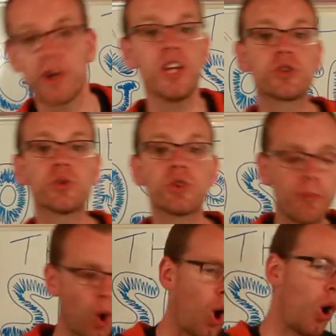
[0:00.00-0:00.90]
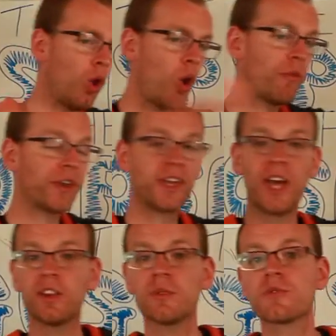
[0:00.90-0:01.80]
where he showed him all of the
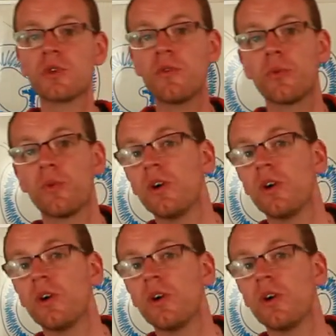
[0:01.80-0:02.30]
kingdoms of the